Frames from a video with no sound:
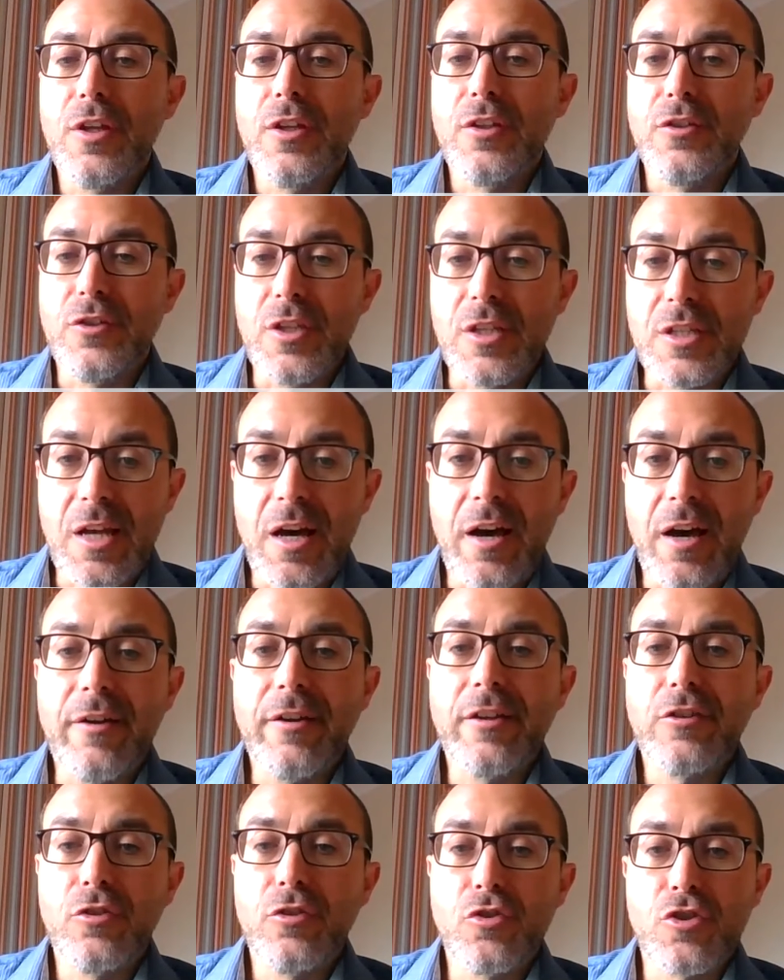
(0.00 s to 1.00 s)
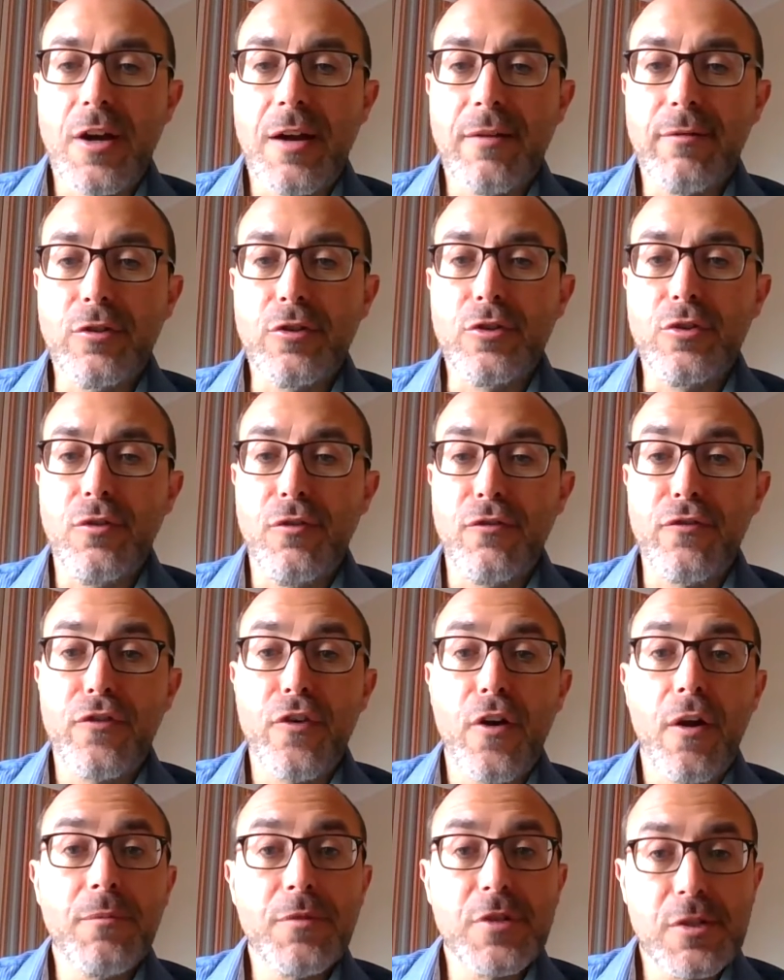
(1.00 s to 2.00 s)
desiring to travel
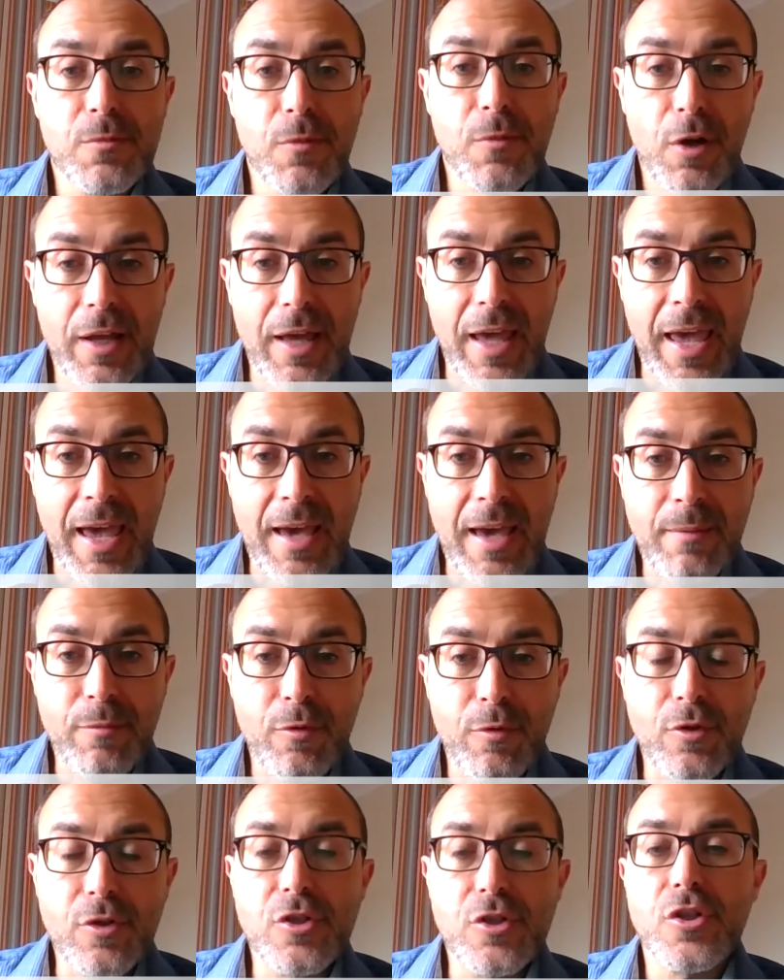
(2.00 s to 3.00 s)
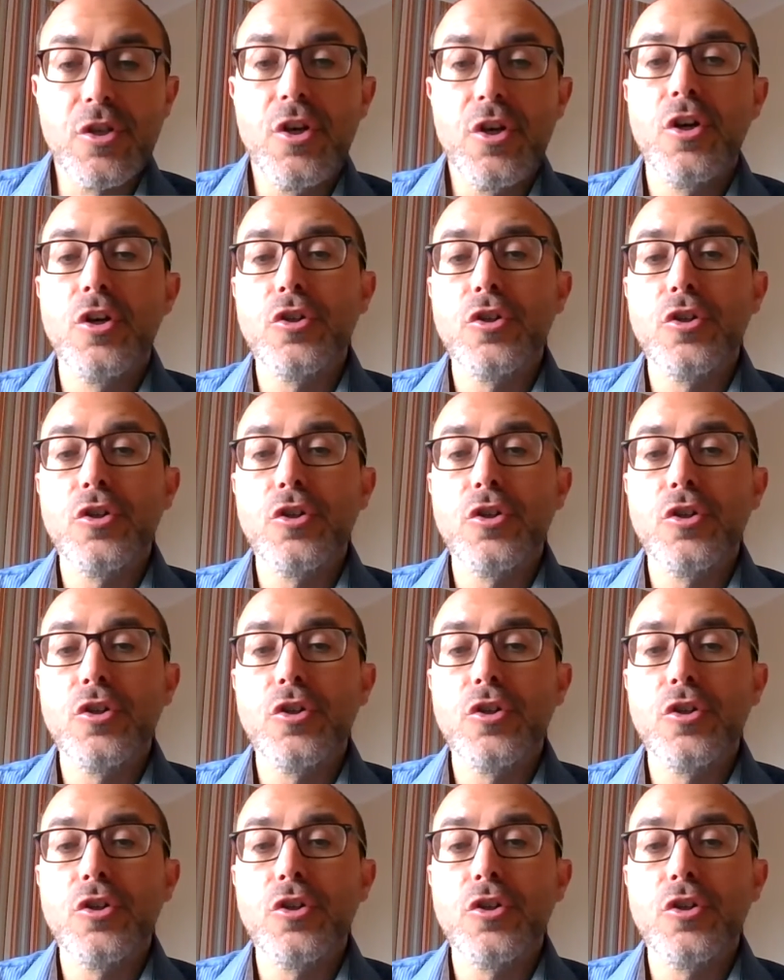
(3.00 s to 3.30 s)
from smaller airports